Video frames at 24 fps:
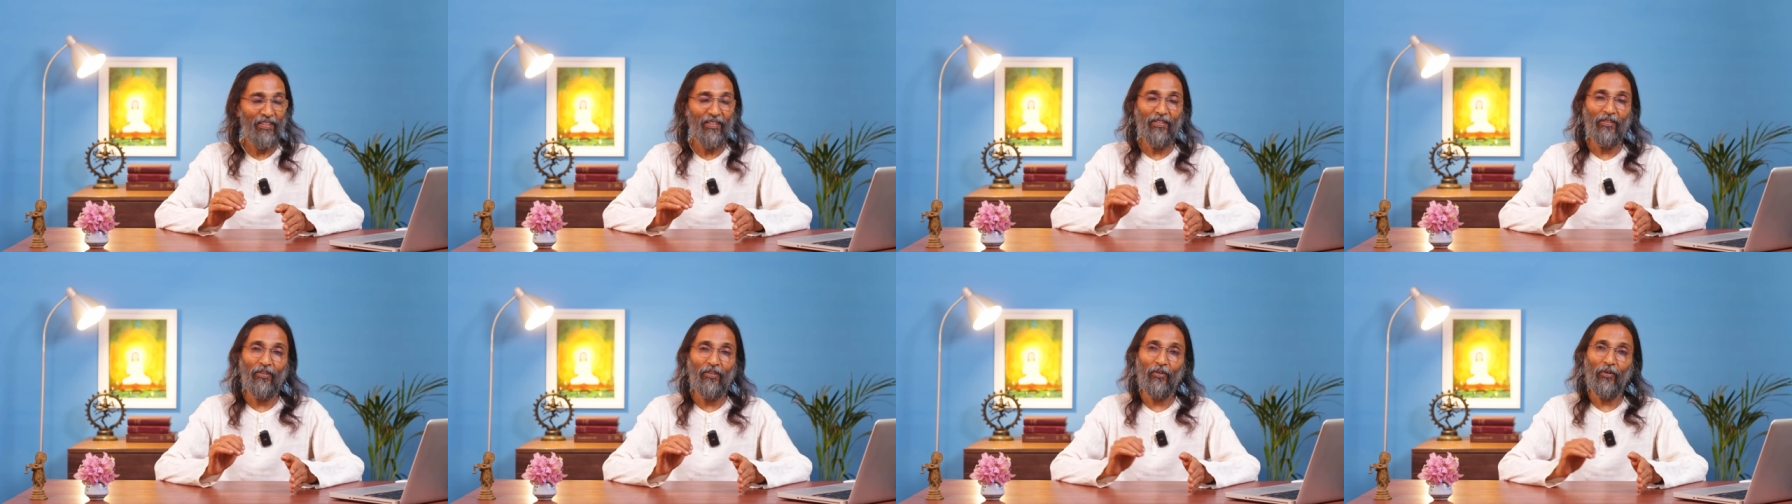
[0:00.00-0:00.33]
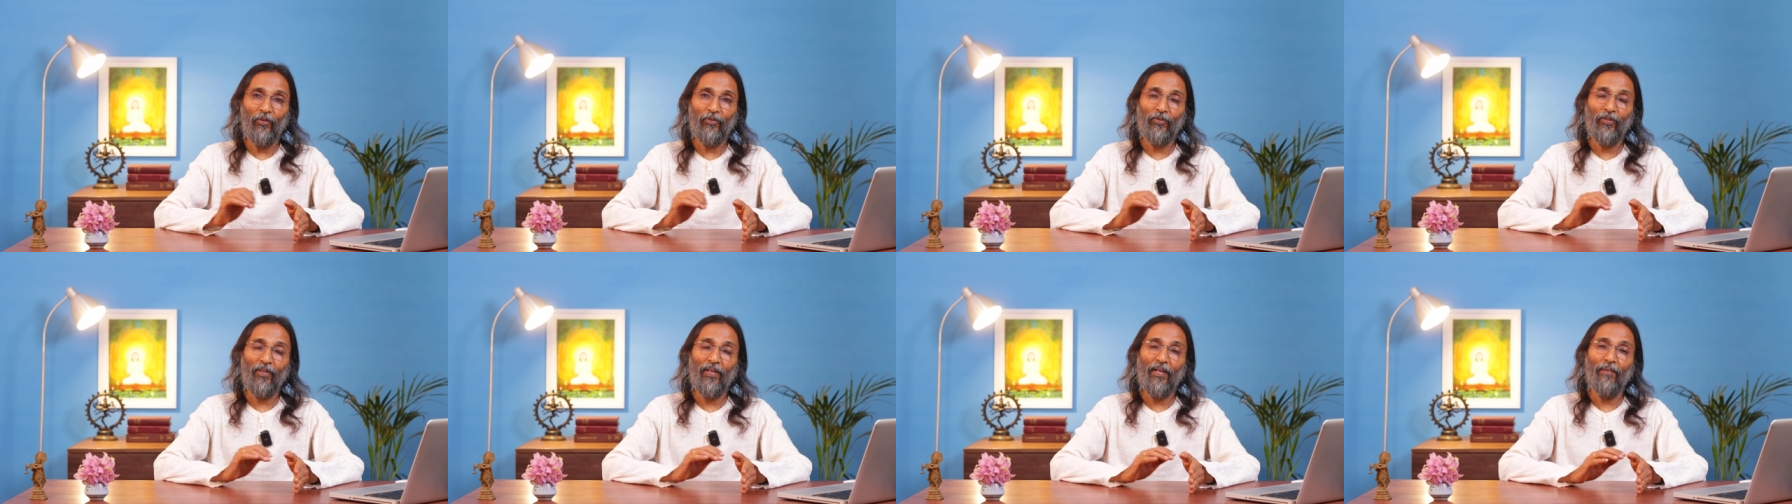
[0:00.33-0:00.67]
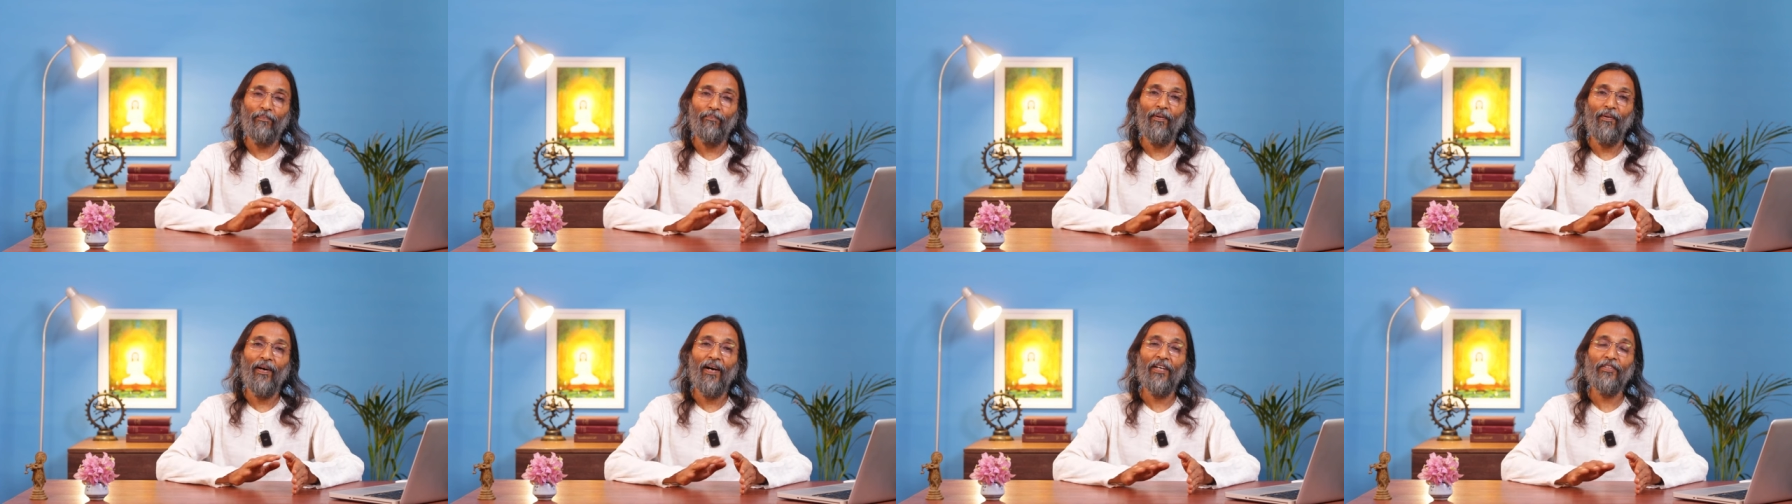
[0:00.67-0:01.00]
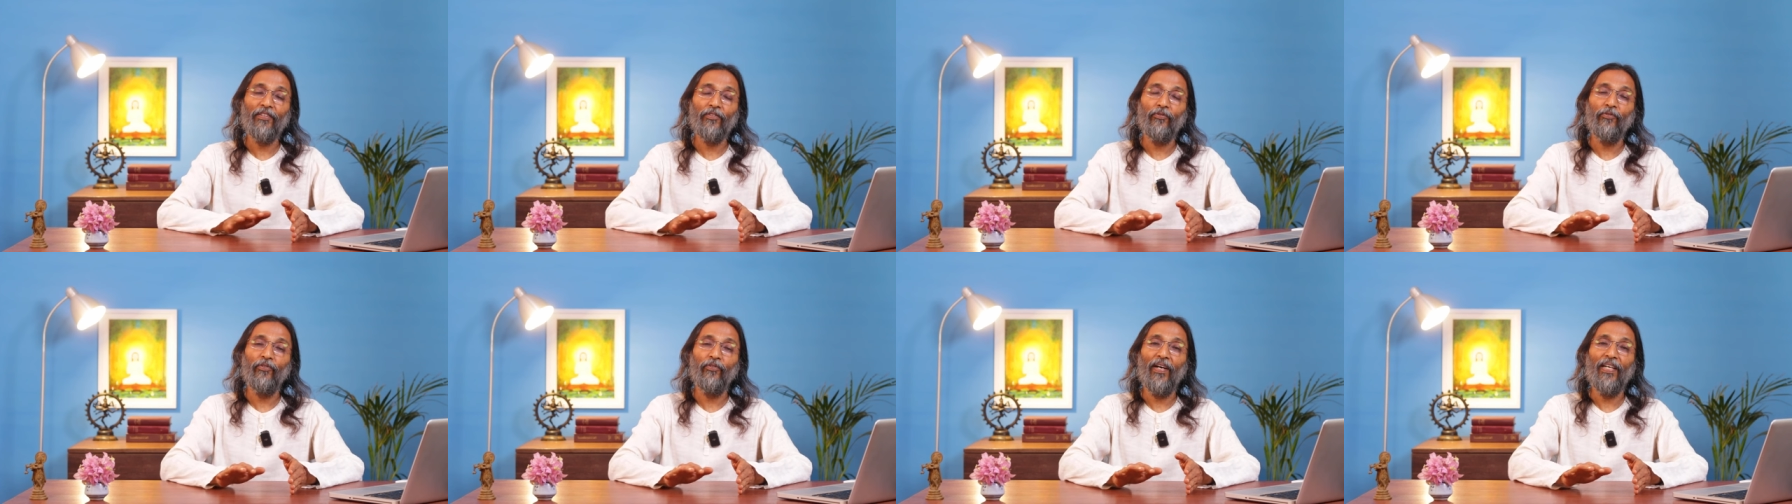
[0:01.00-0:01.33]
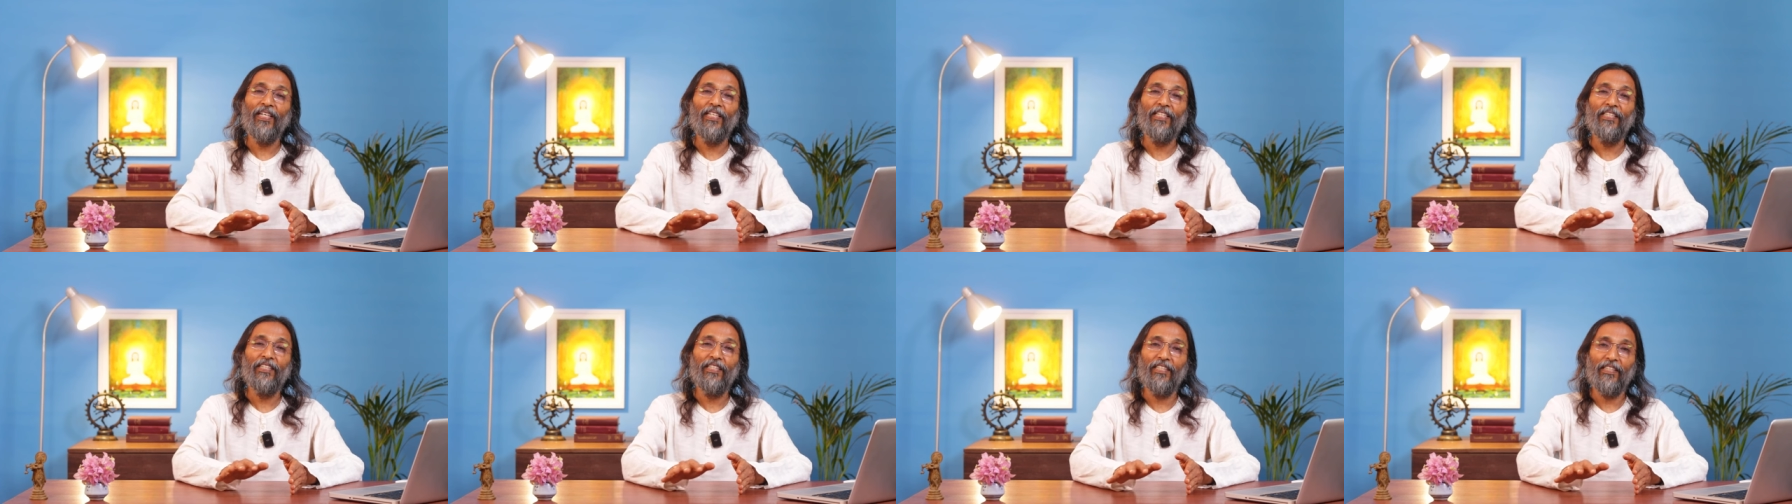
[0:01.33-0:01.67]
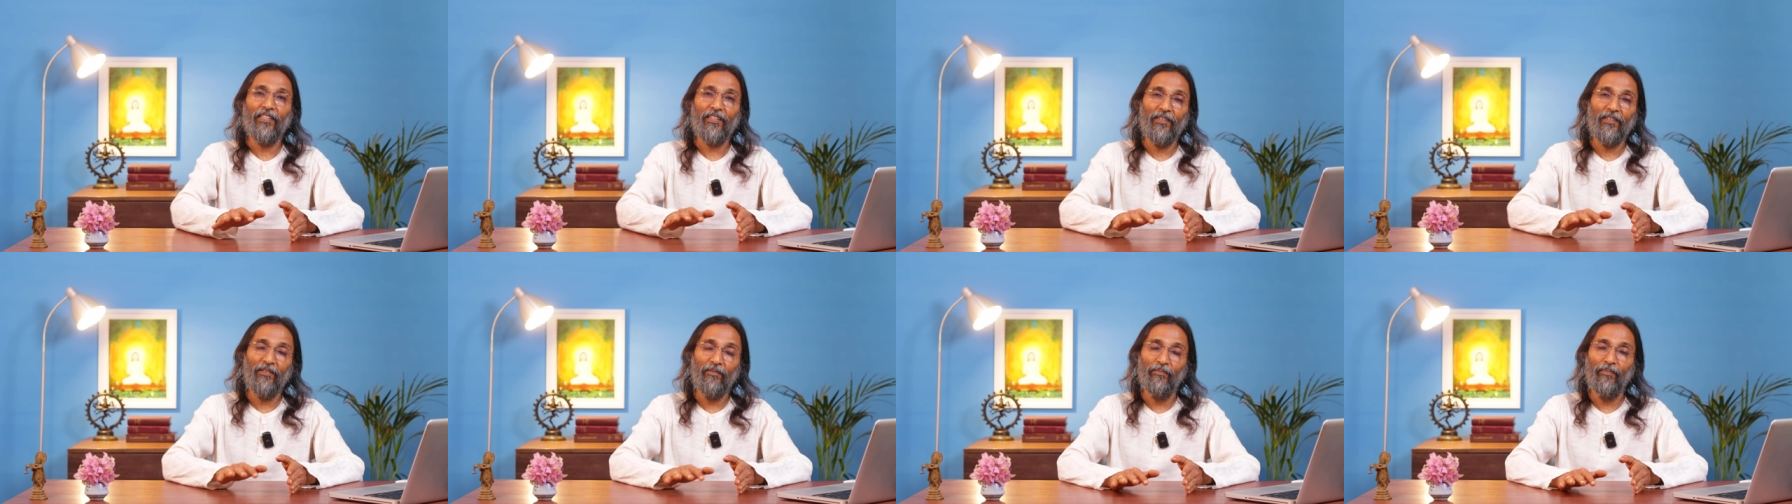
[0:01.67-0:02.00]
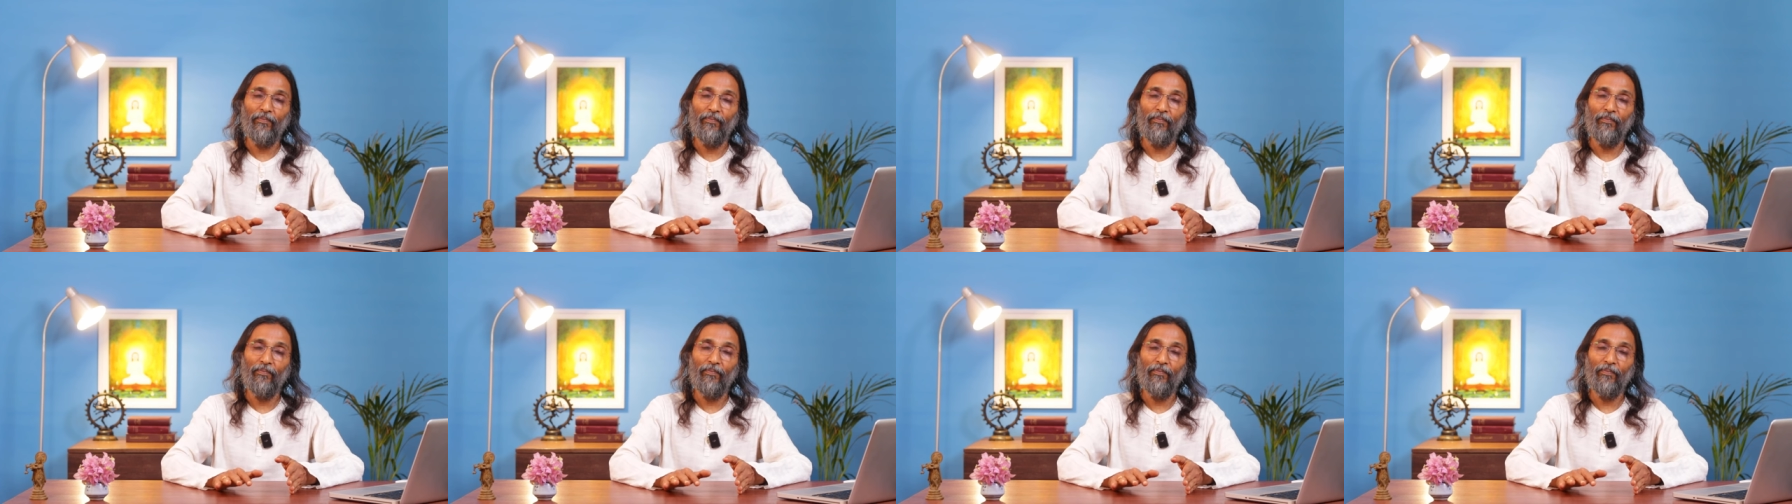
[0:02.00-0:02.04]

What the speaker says: You're also a pathfinder